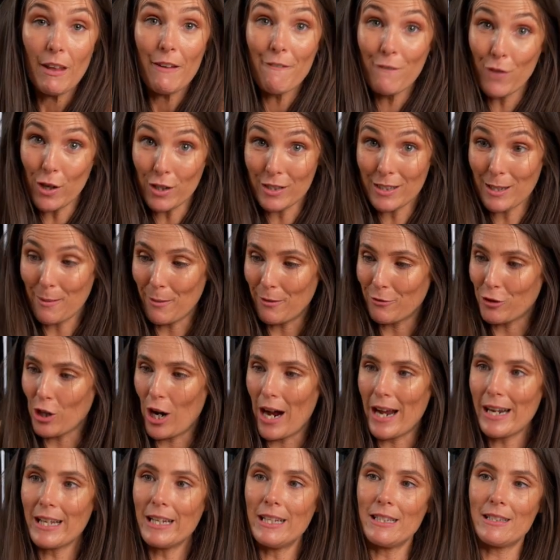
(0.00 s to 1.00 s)
First time I've
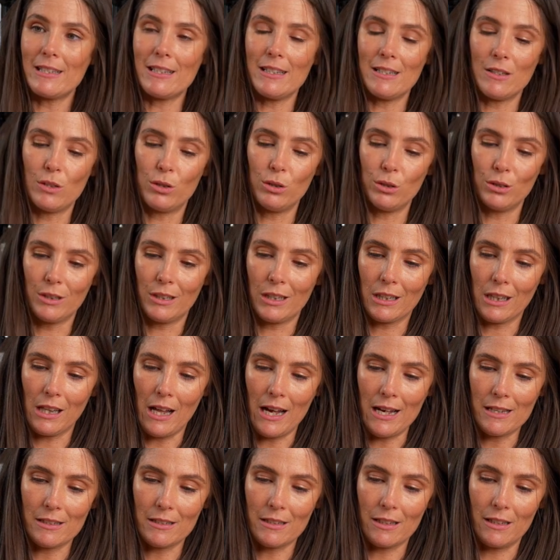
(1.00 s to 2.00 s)
tried it. It's in good,
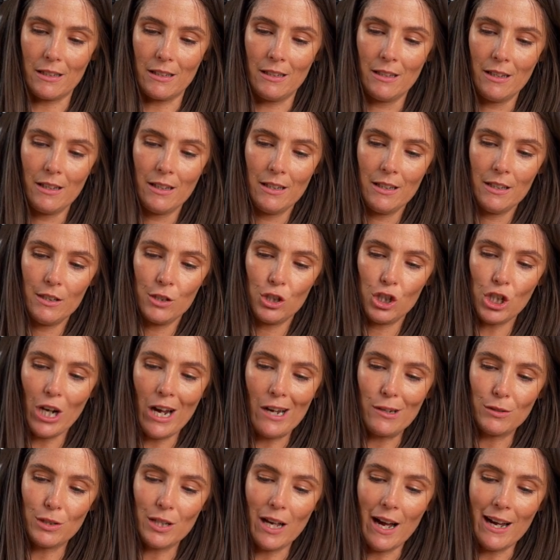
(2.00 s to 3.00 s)
classy
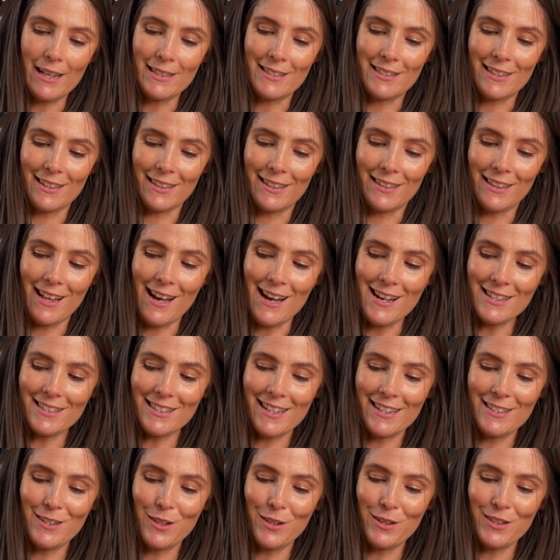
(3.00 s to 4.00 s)
Charles Heidsieck glass,
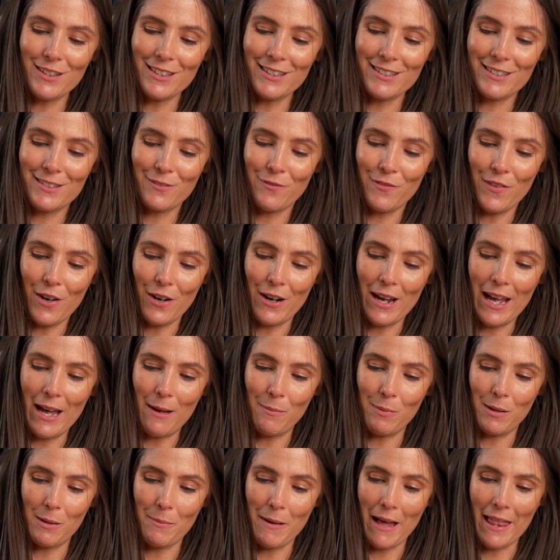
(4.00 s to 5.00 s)
I notice. Very
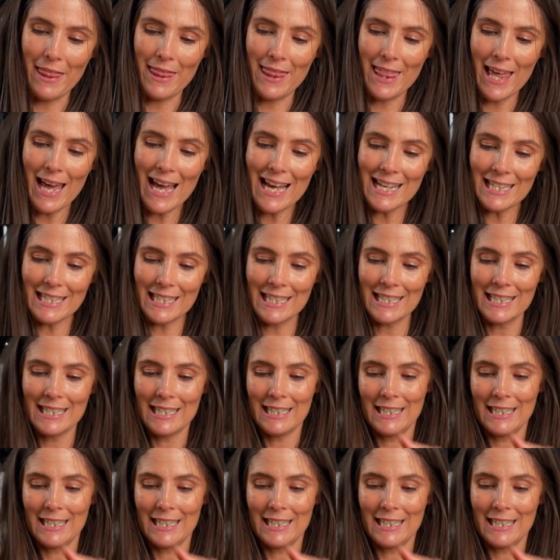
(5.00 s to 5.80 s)
happy about that.